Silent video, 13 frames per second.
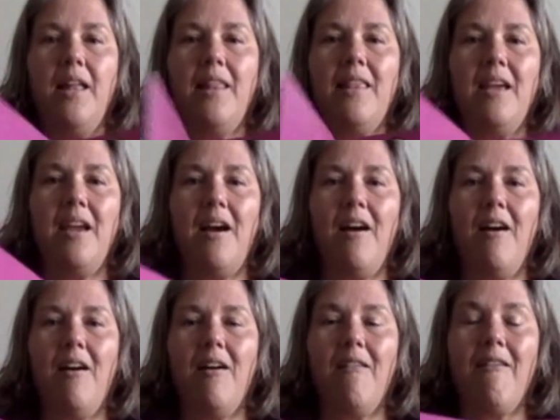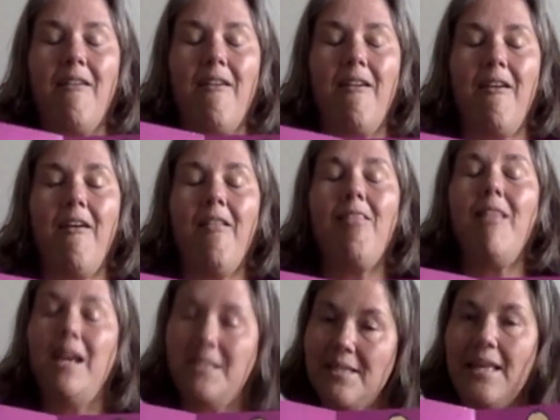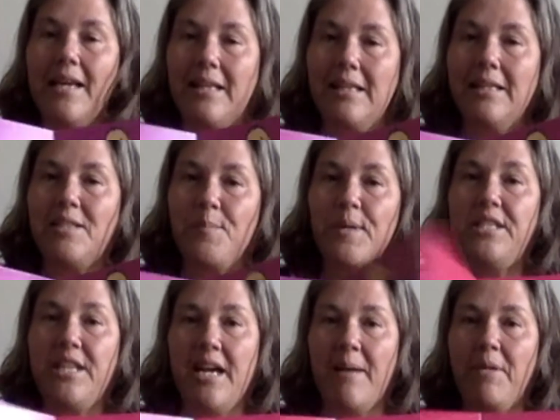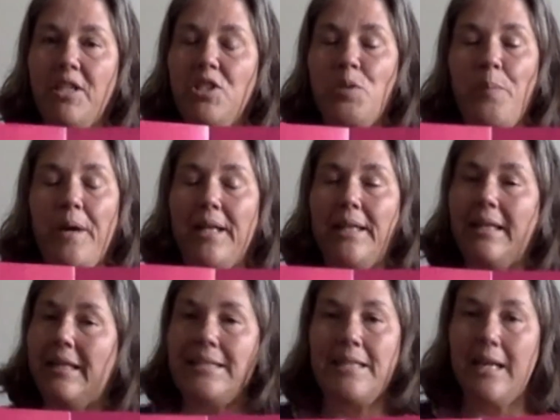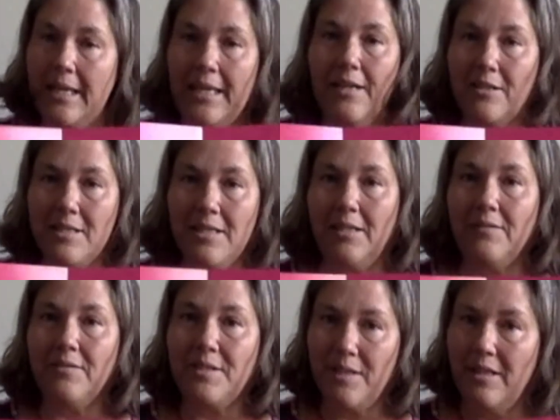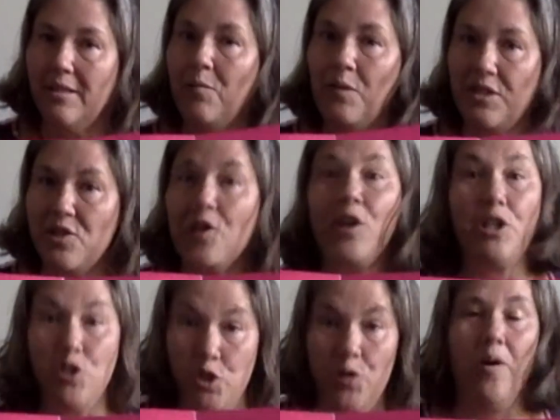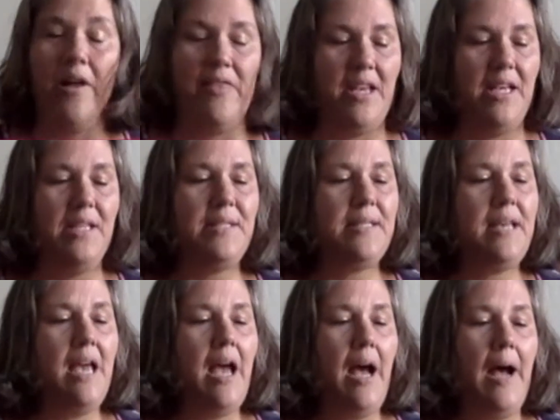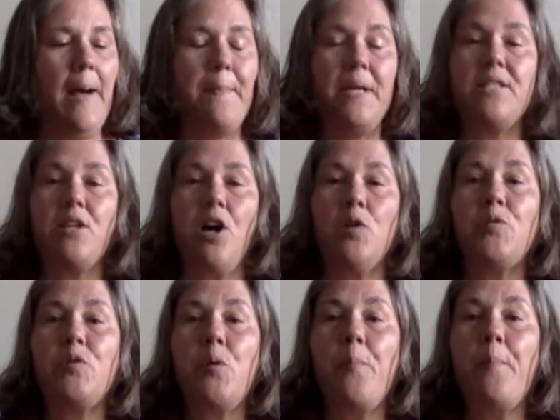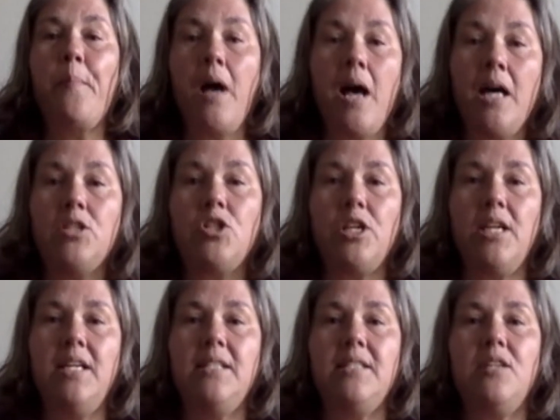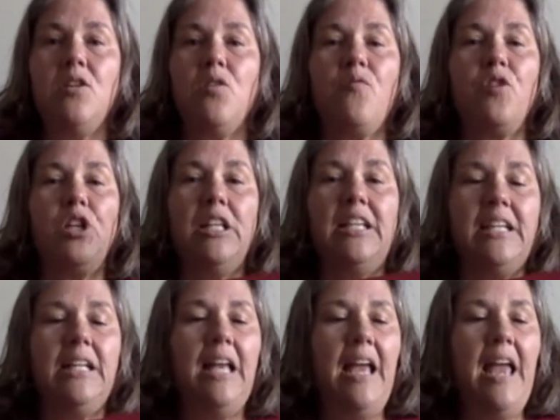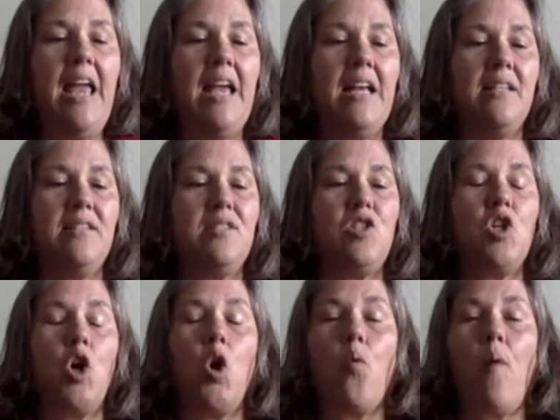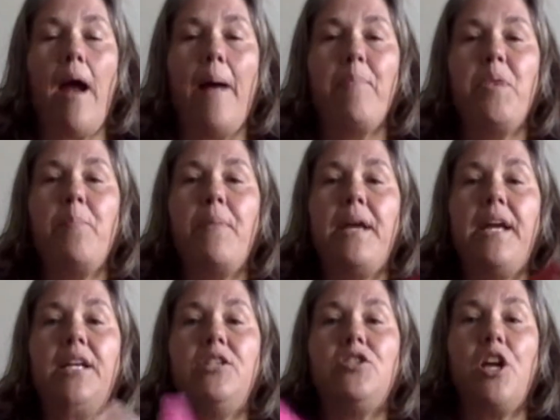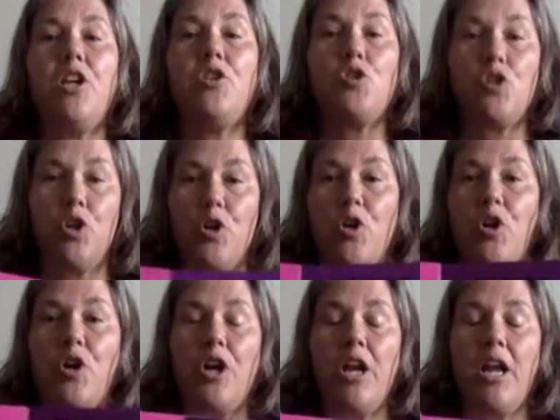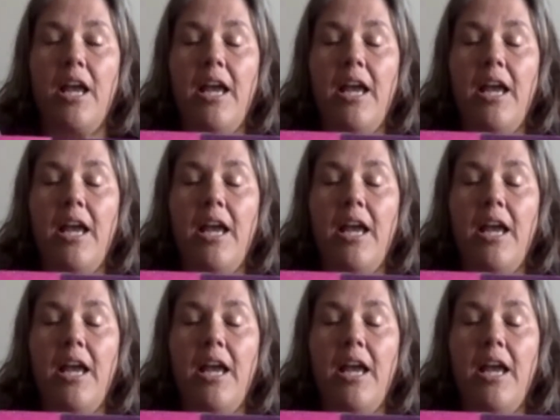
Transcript: They are less likely to be damaged, but let's not kid ourselves. Little ones are going to chew on these. It's also much easier for little hands to grab the page and turn.